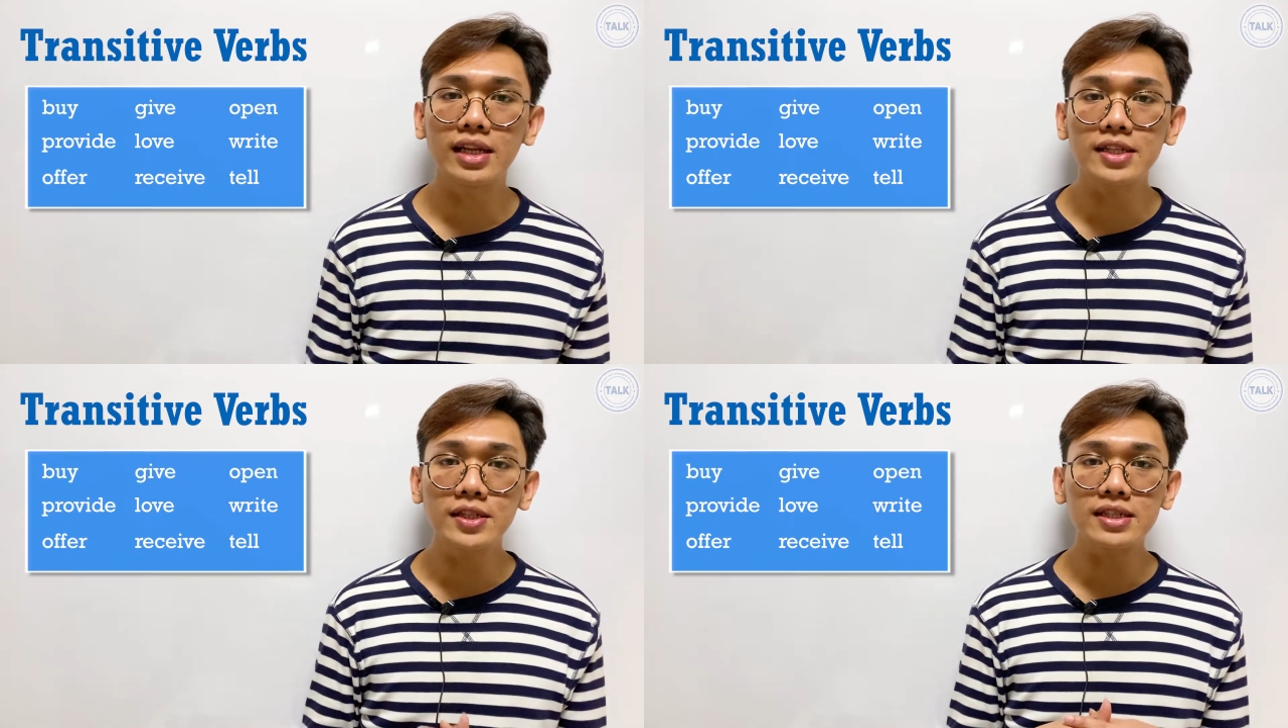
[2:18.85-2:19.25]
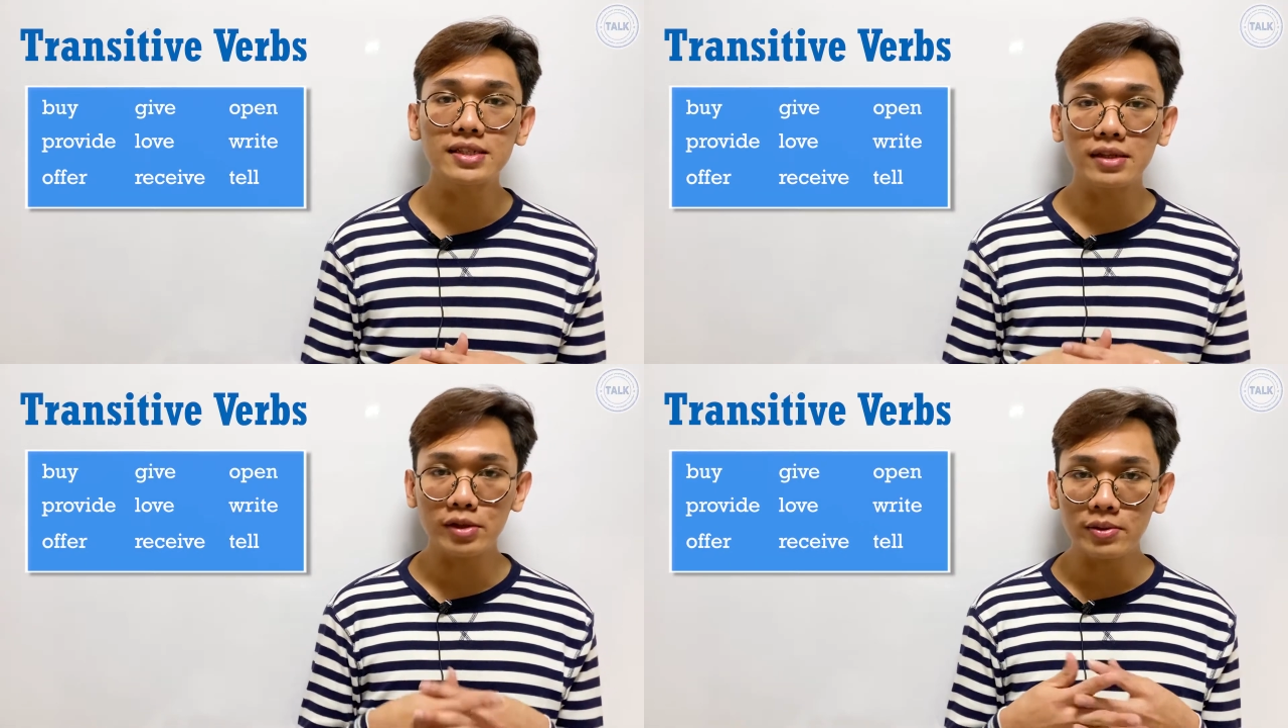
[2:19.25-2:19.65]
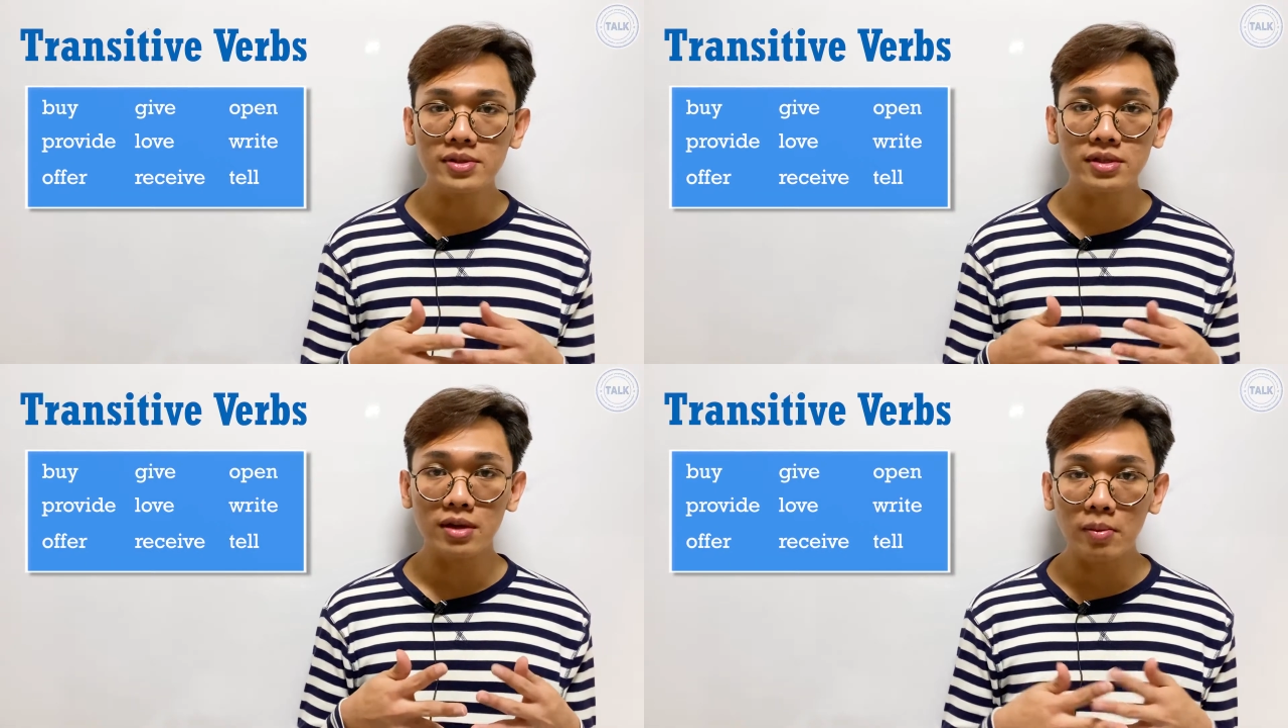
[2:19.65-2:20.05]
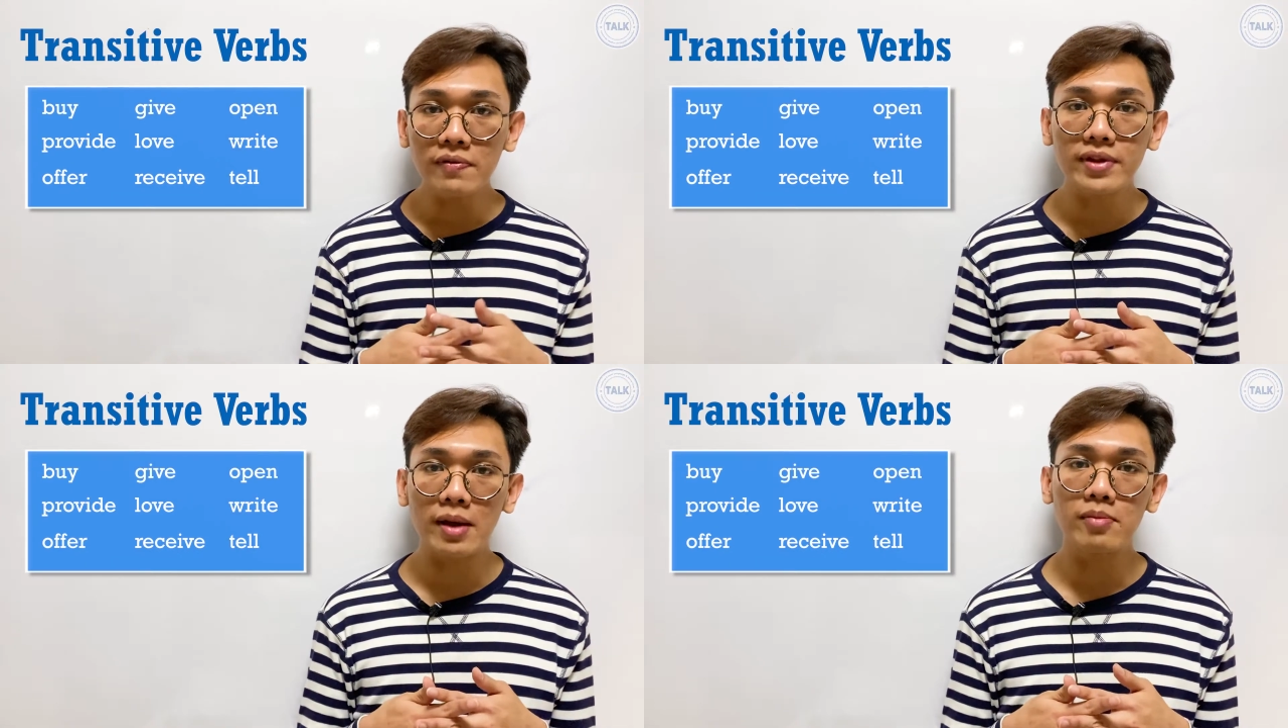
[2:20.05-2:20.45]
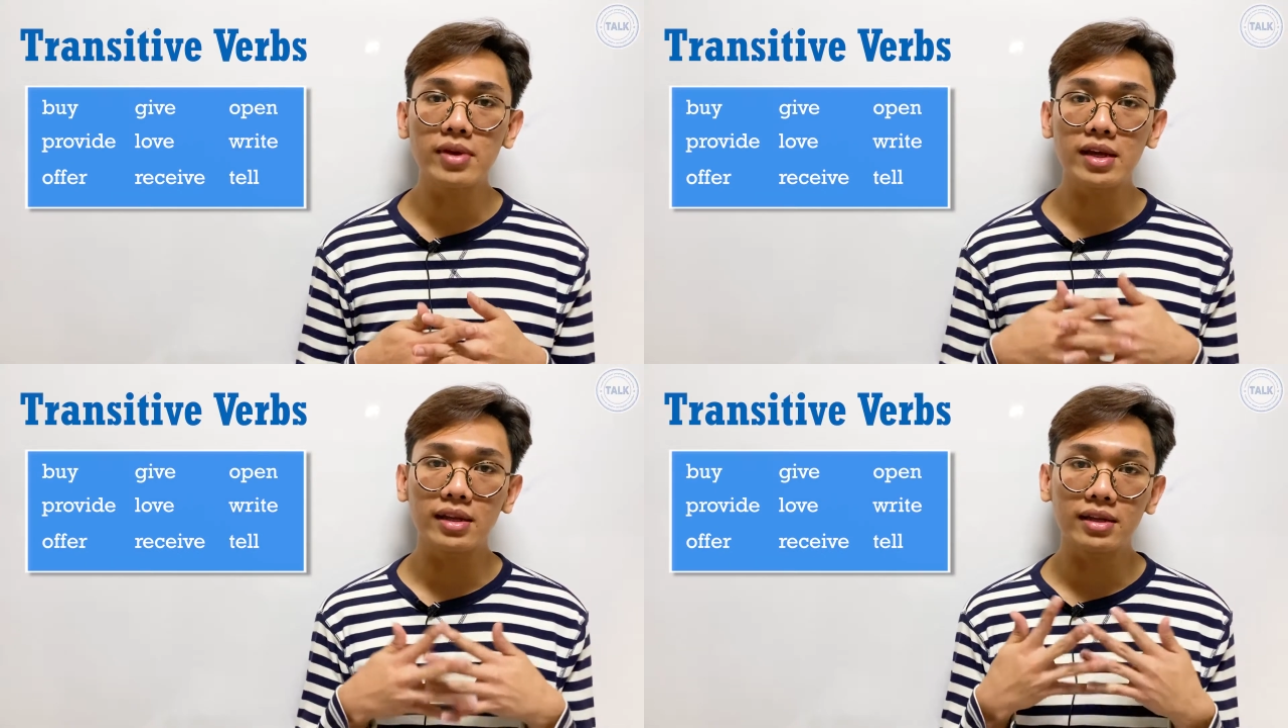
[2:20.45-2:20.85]
let's just use some of them
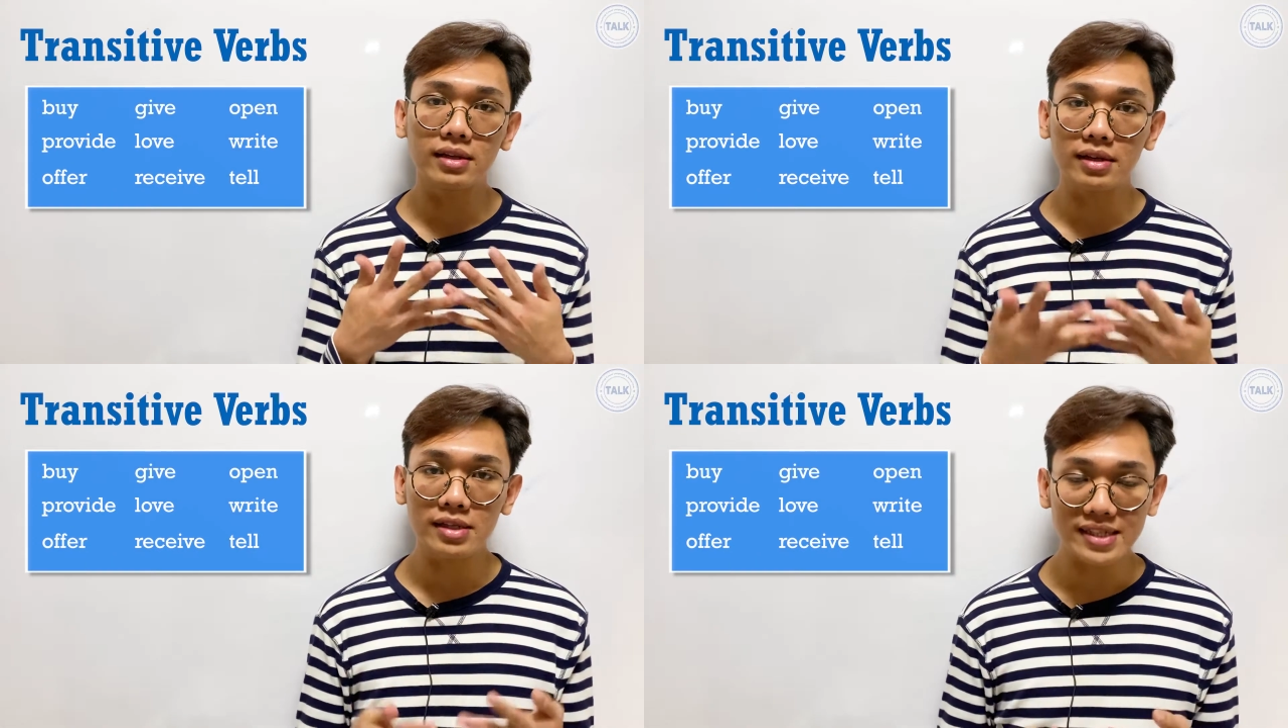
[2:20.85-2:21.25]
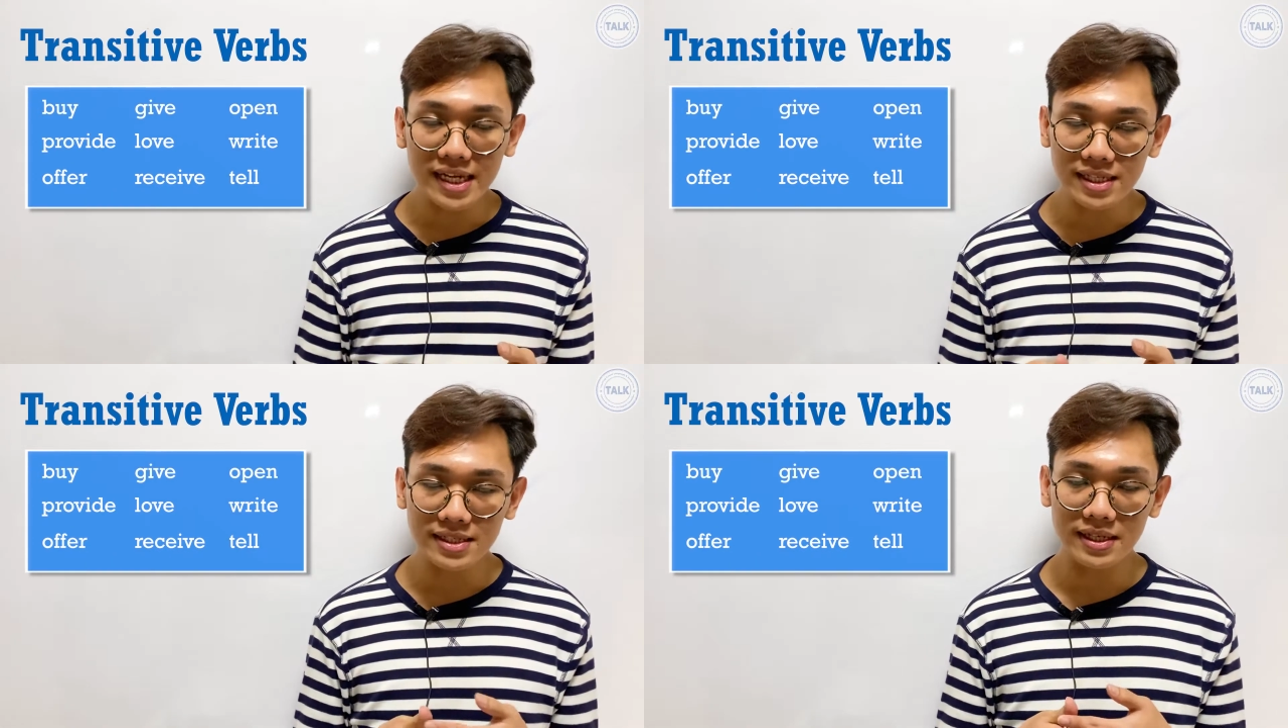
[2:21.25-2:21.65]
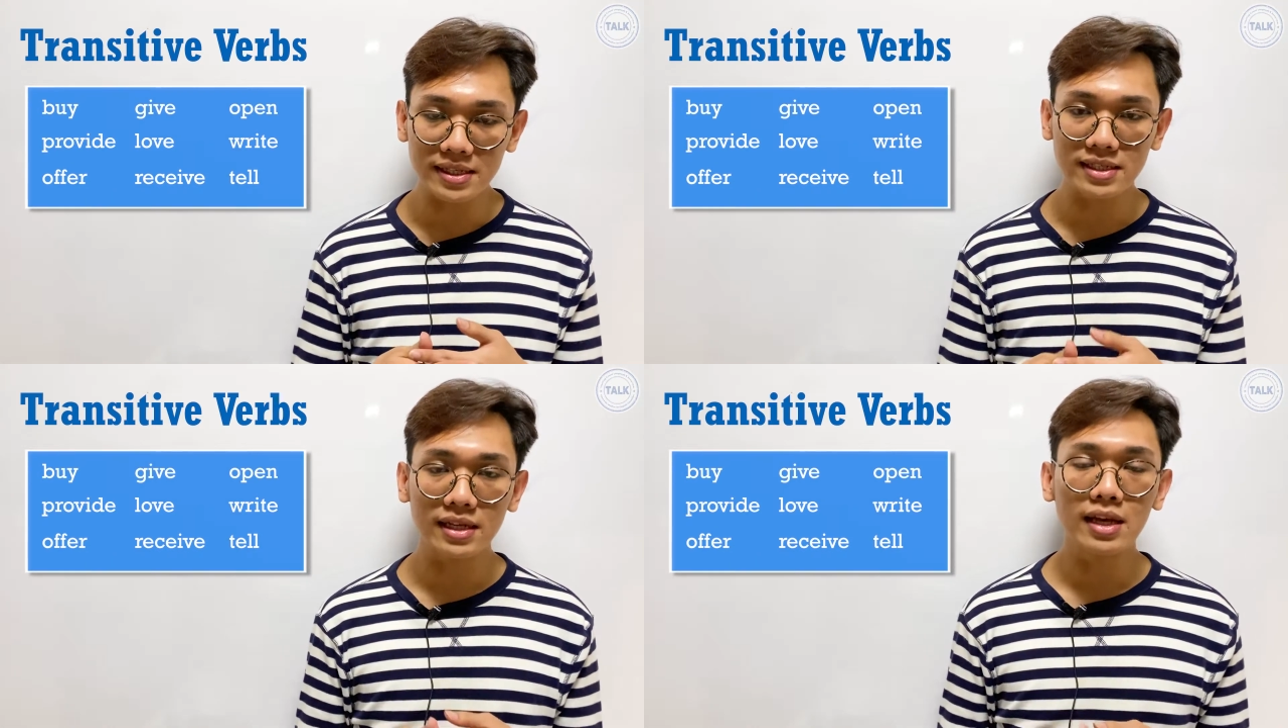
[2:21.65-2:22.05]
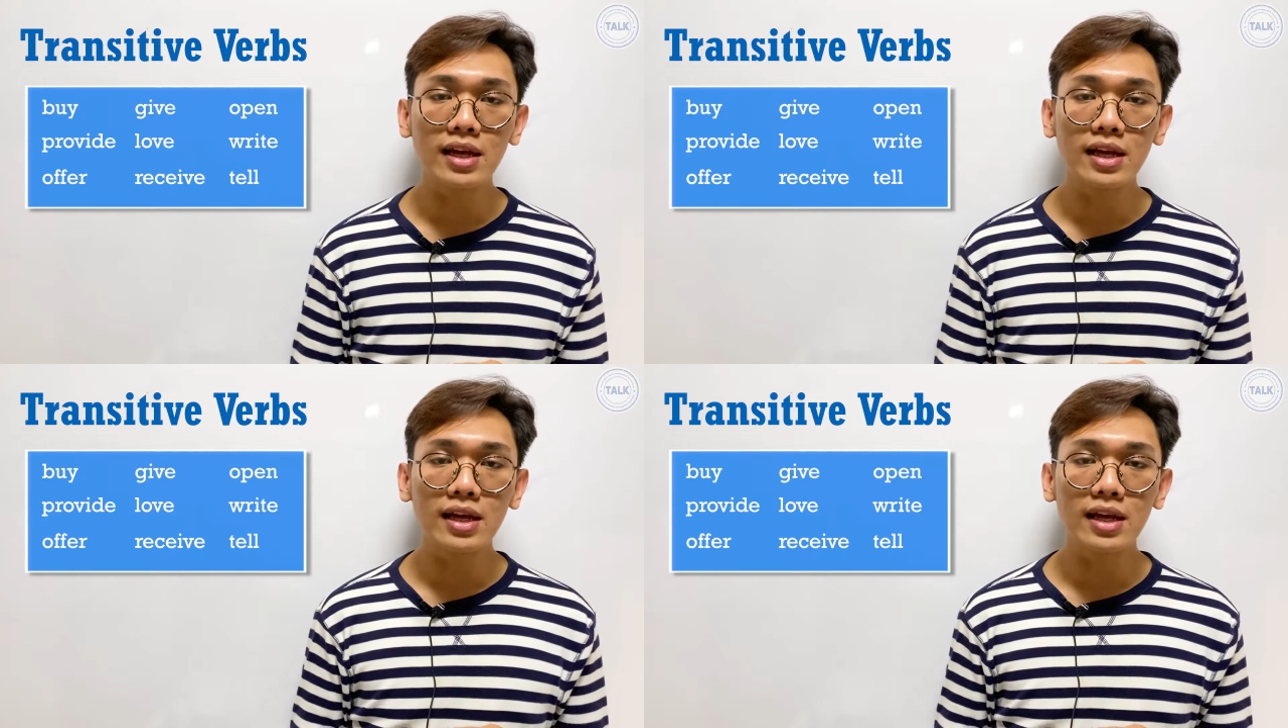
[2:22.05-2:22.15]
in sentences.